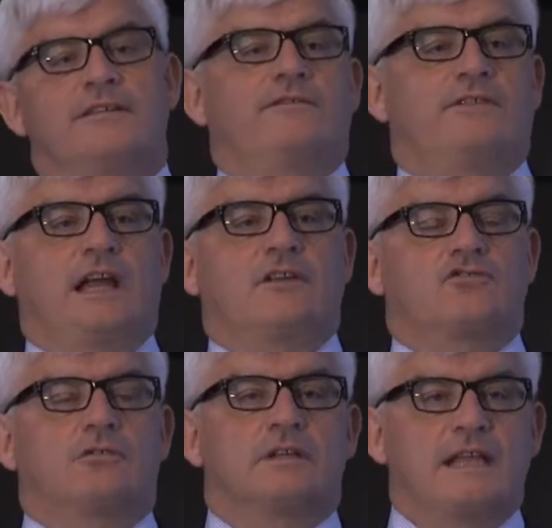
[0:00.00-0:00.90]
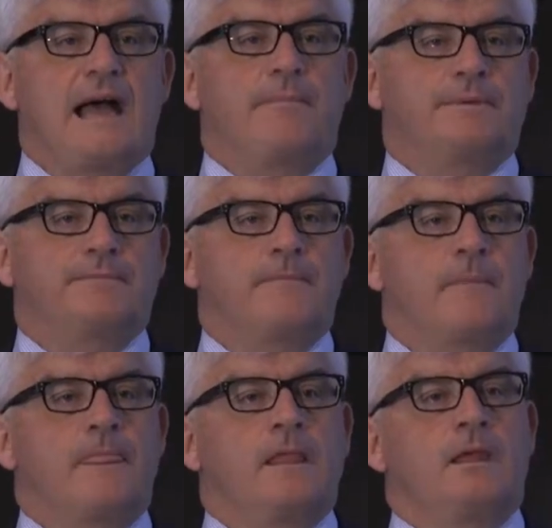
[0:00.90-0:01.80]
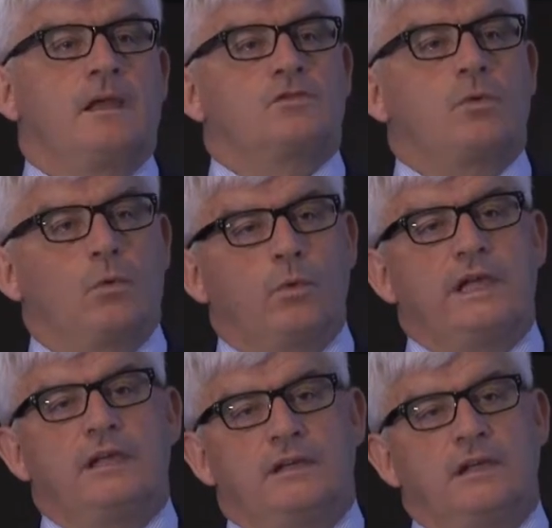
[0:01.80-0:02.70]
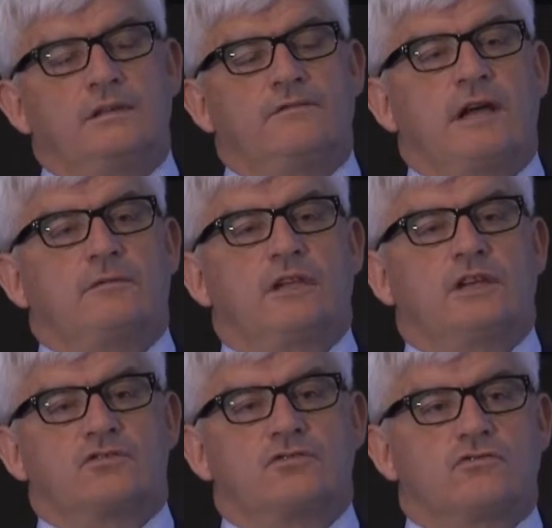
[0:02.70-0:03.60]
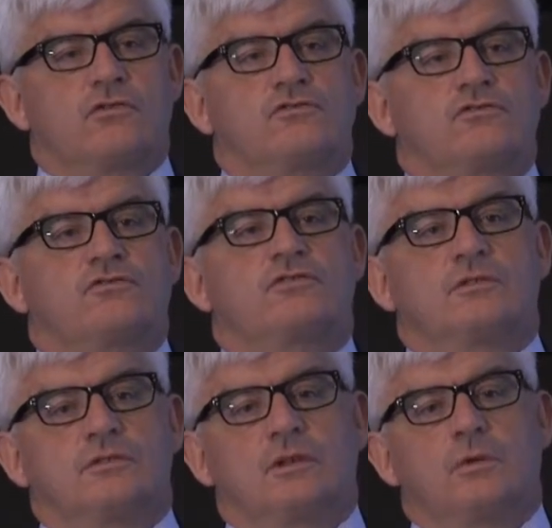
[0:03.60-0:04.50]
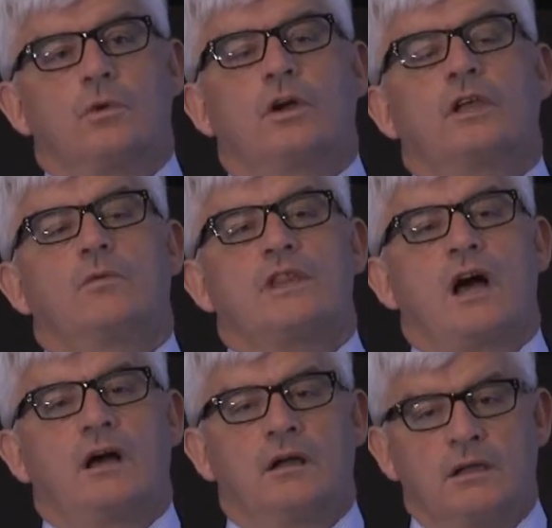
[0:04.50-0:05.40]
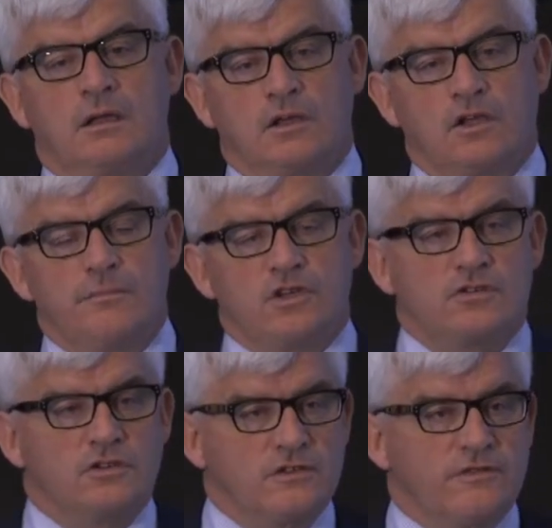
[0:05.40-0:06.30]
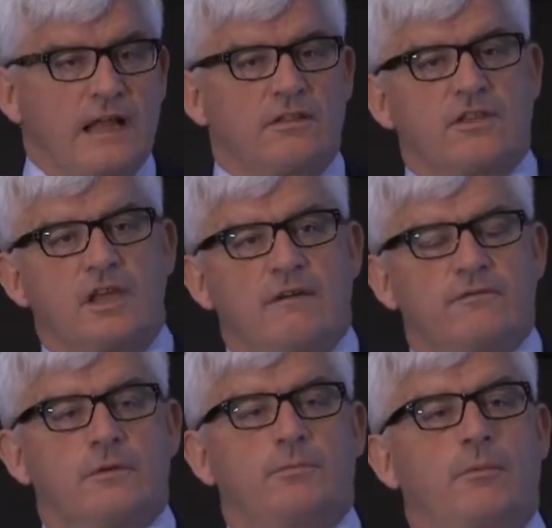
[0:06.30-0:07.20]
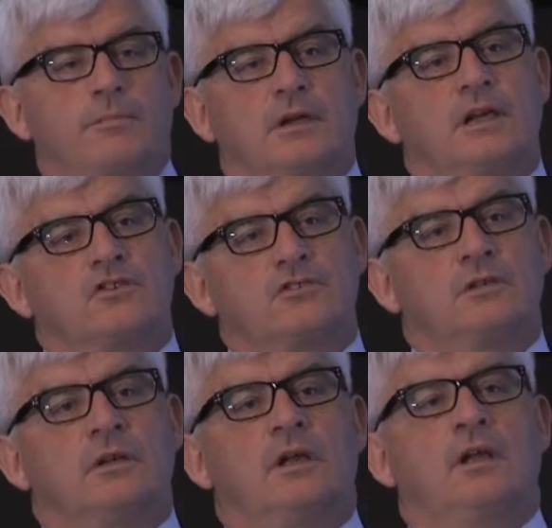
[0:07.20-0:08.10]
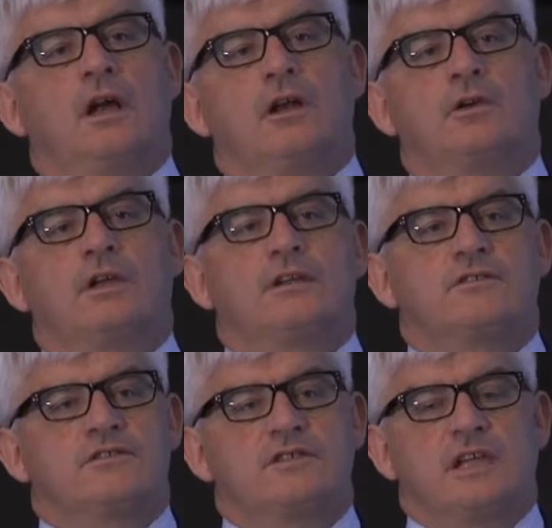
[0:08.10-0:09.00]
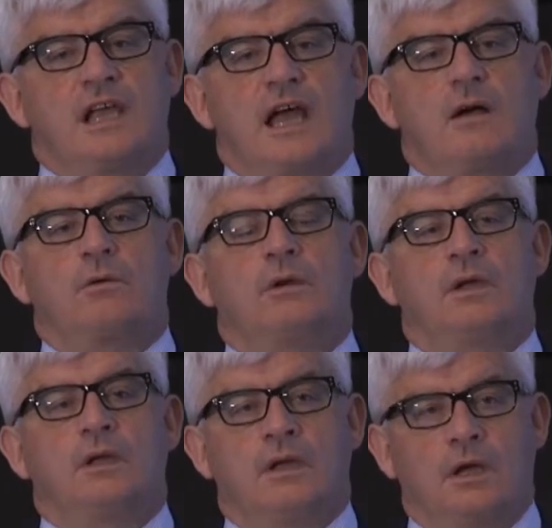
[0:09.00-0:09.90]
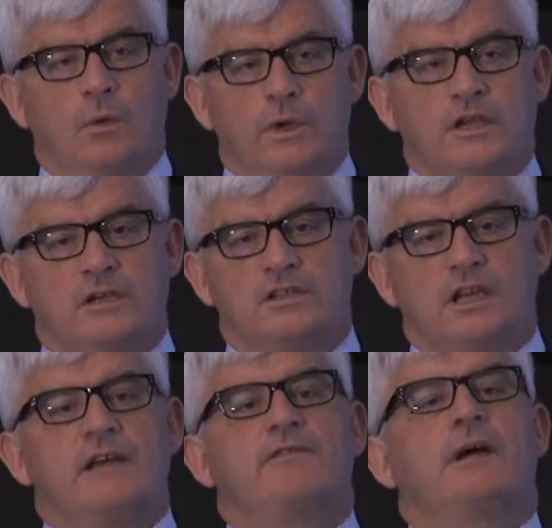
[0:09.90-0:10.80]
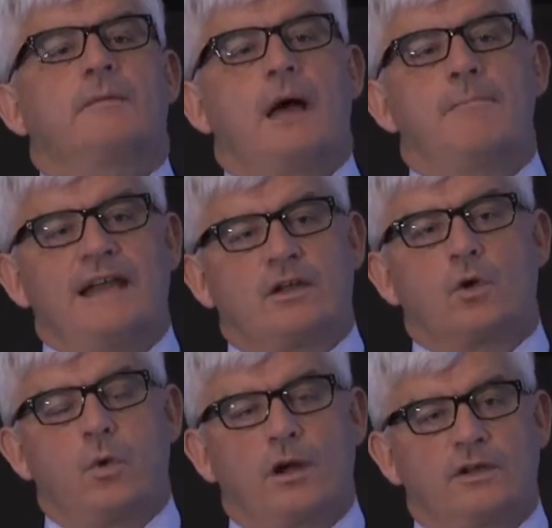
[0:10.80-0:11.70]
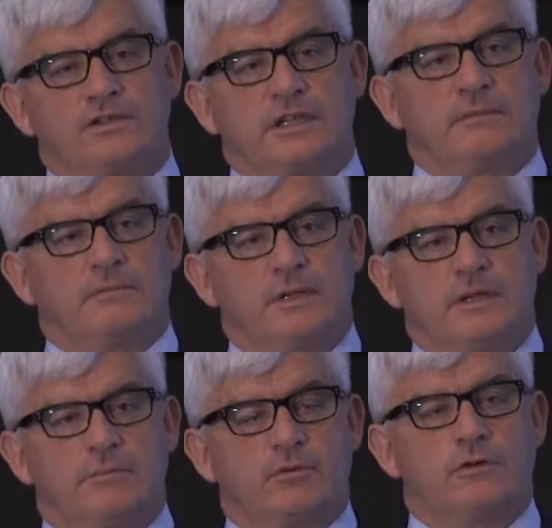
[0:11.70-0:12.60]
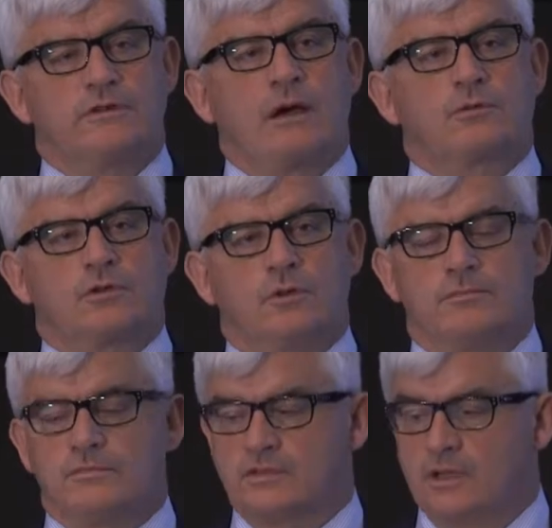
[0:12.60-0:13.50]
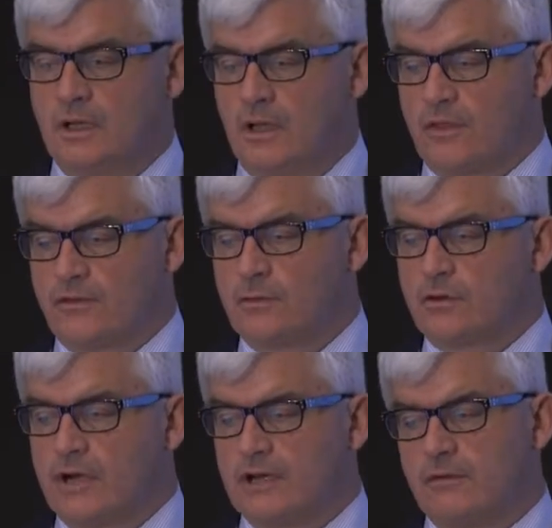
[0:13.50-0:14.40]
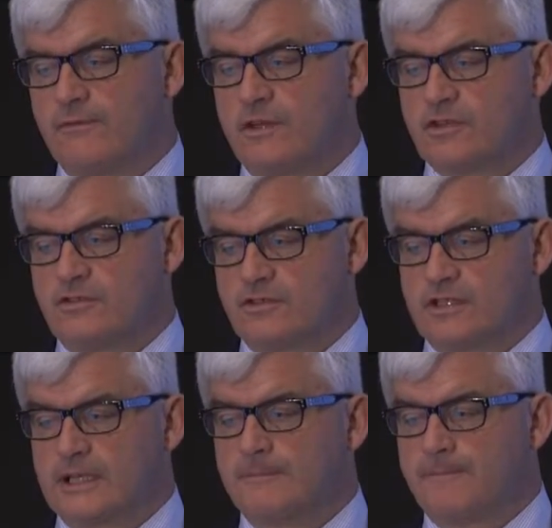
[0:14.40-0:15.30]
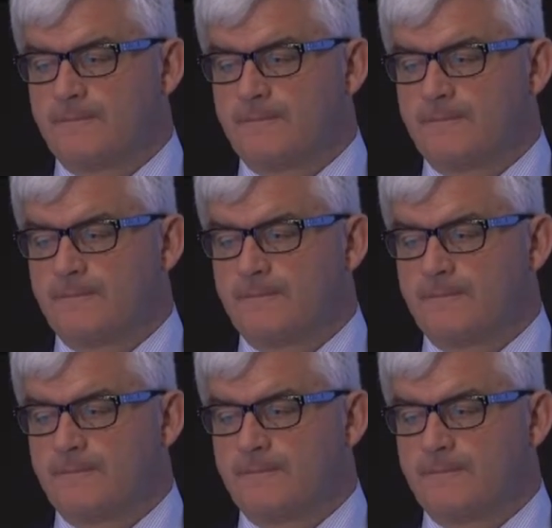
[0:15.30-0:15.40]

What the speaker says: financial gap is what we in the foundation trusts, working with our commissioners of healthcare for the population, are looking to see how we can deliver a better quality and improved outcomes through greater efficiency.